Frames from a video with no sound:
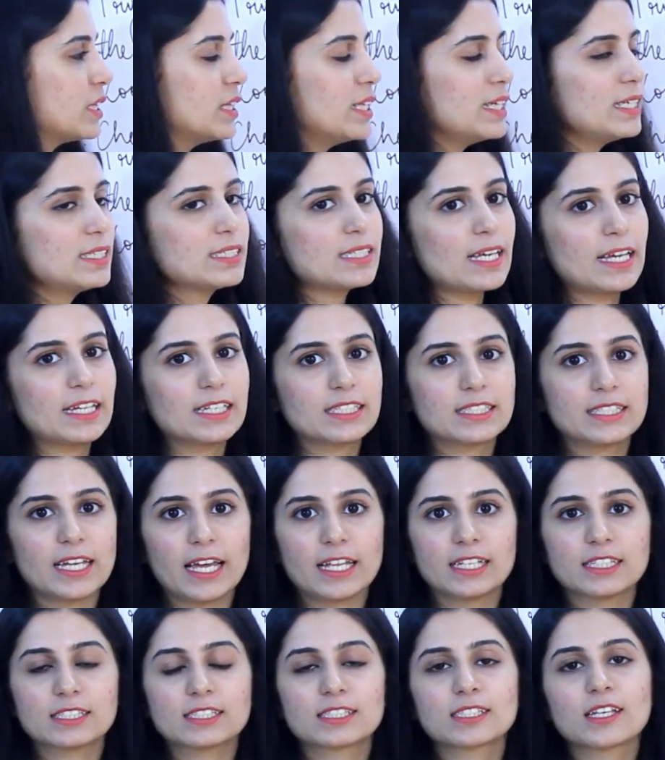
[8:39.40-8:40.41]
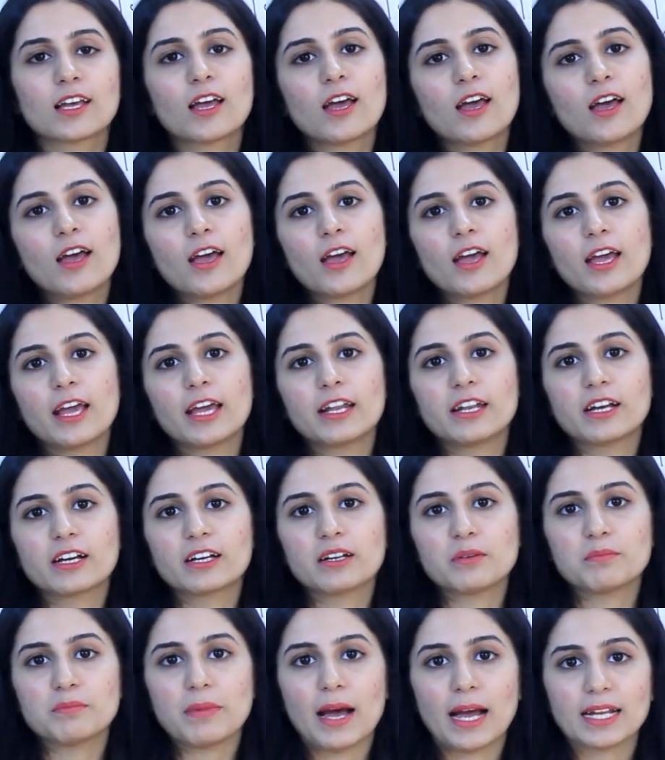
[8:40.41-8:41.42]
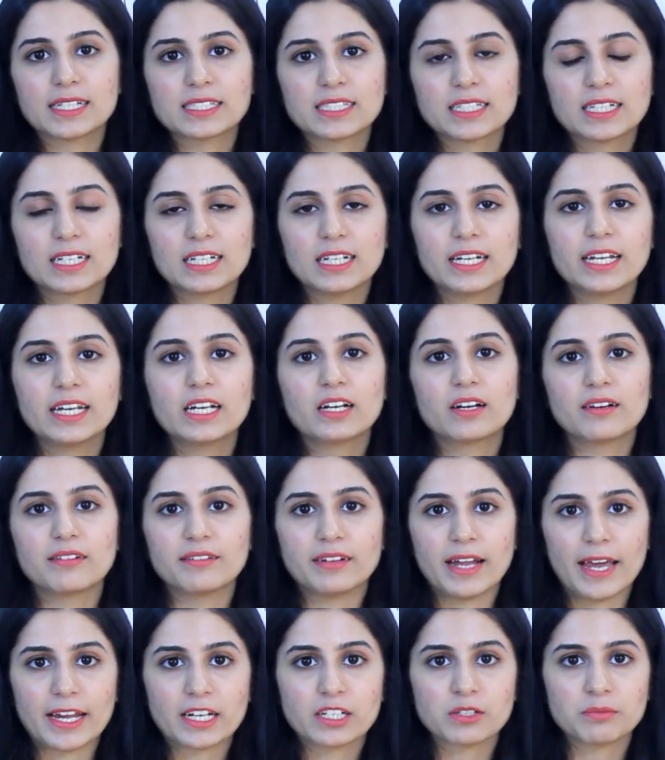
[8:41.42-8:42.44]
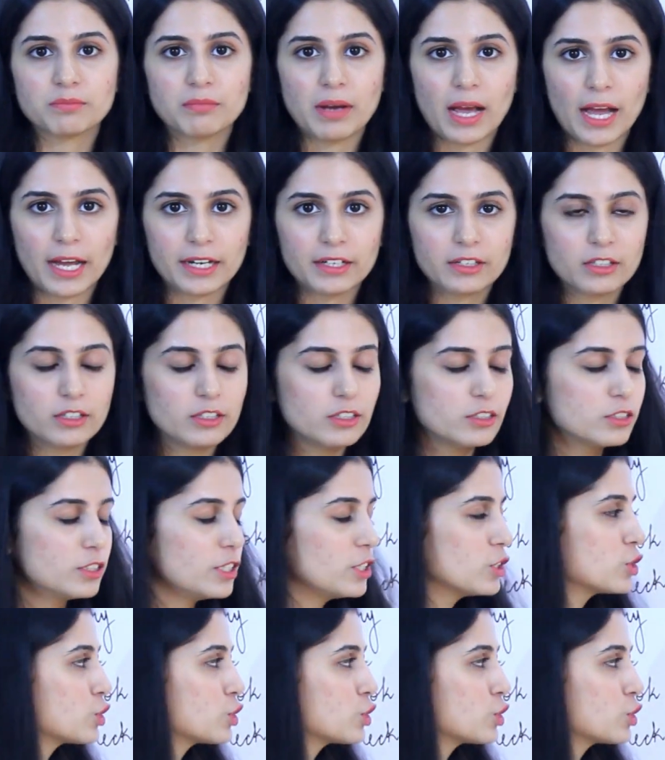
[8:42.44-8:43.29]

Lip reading: the sentence in a grammatically correct manner. They